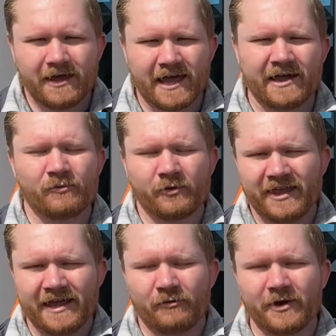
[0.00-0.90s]
and we
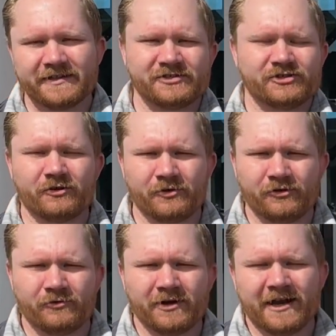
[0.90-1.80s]
can't wait to show
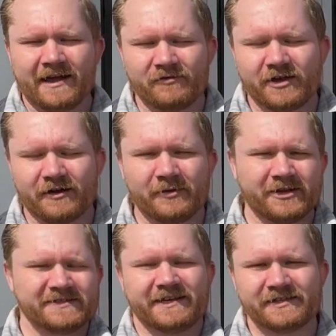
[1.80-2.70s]
you and have you come in
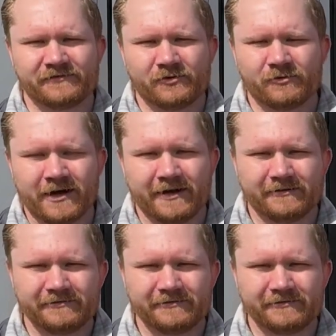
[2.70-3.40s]
and take this for a ride.